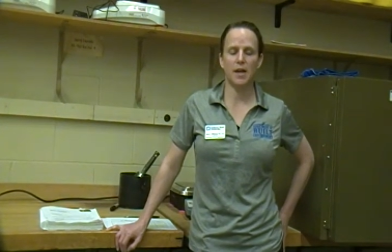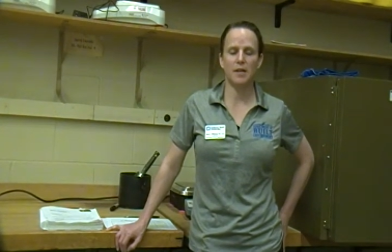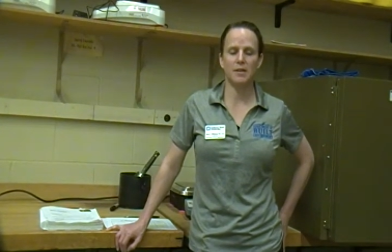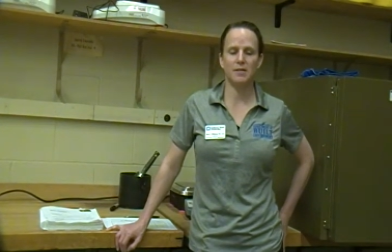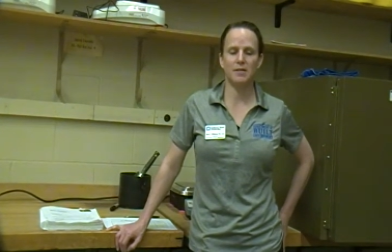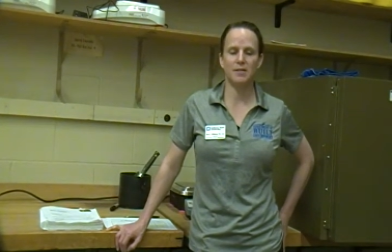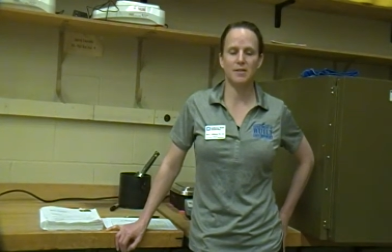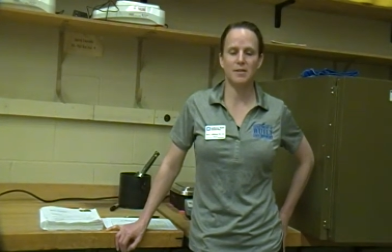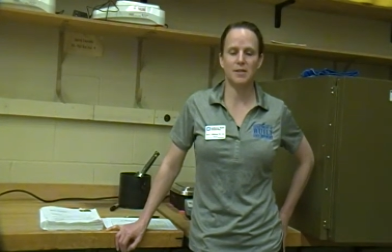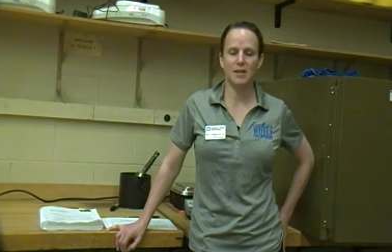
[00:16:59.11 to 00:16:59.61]

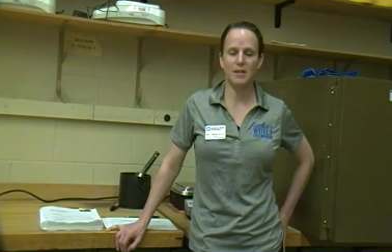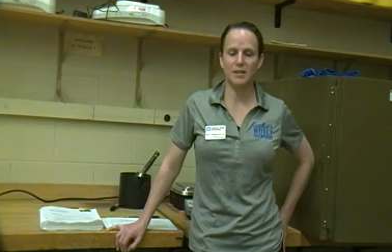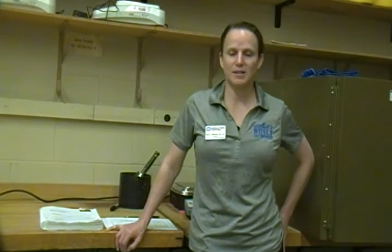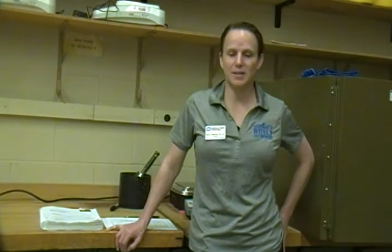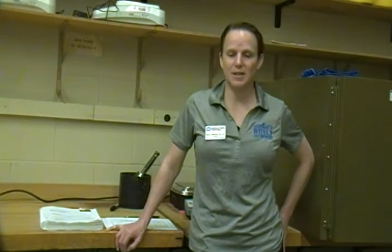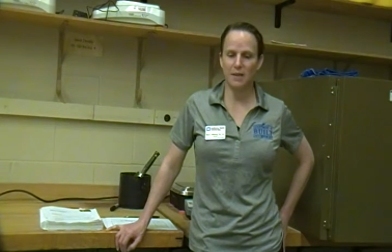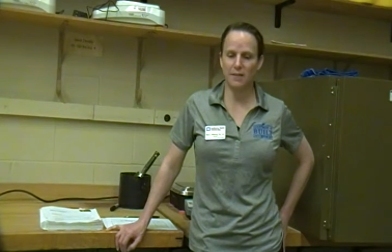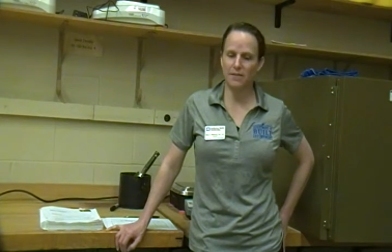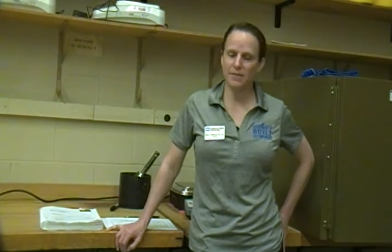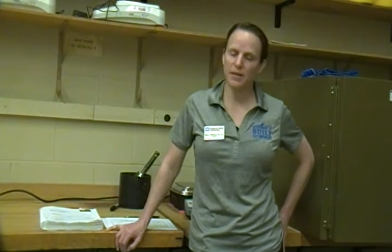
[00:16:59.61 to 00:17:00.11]
a
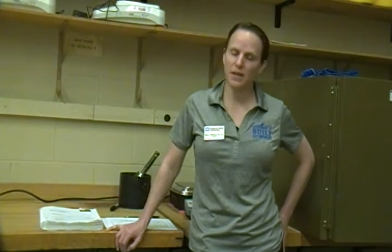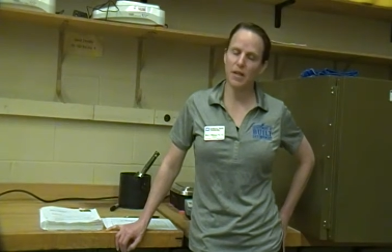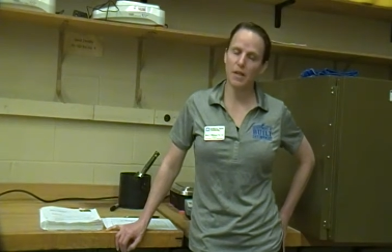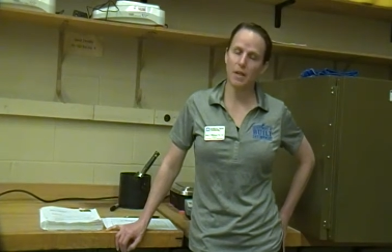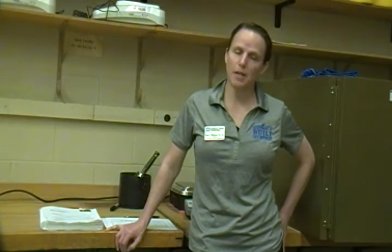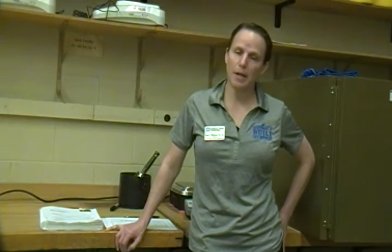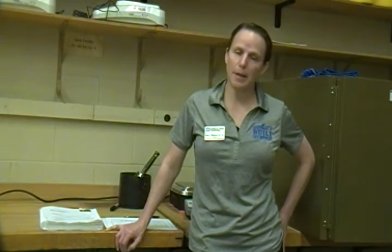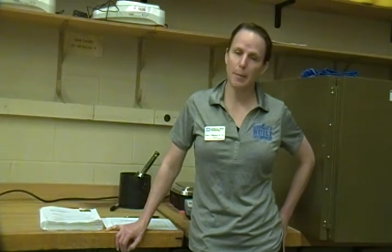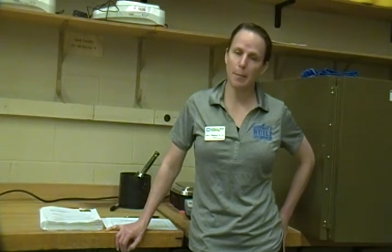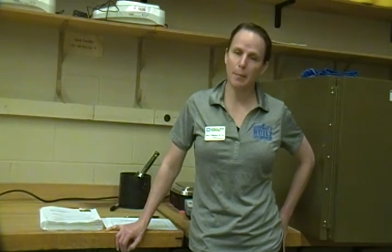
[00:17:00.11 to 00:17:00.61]

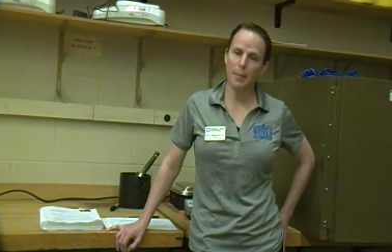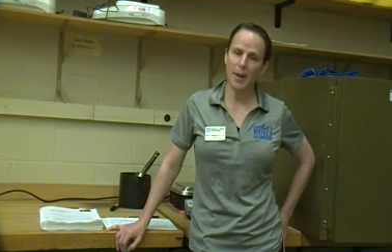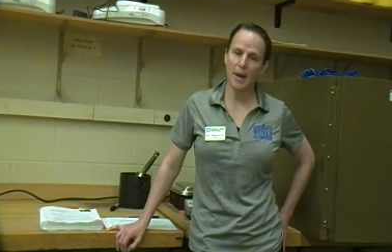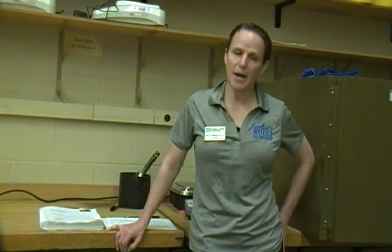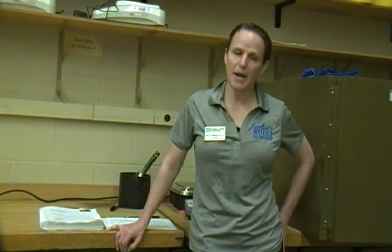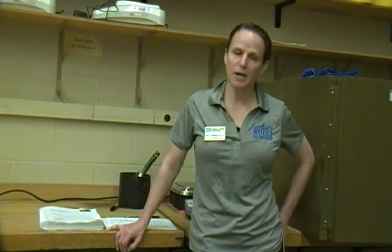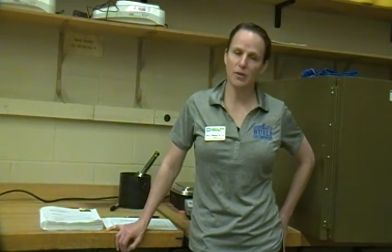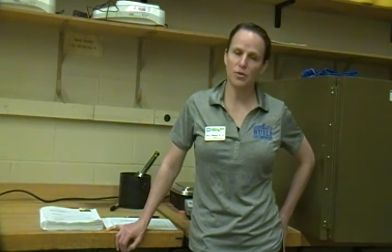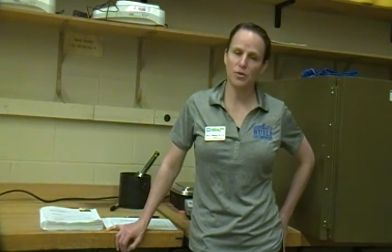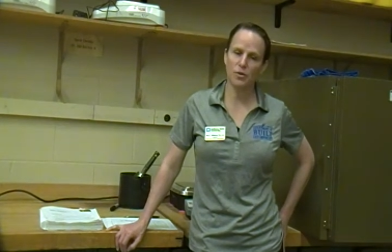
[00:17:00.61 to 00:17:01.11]
significant
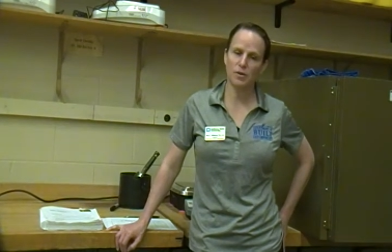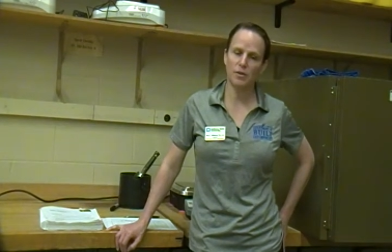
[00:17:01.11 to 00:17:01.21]
impact,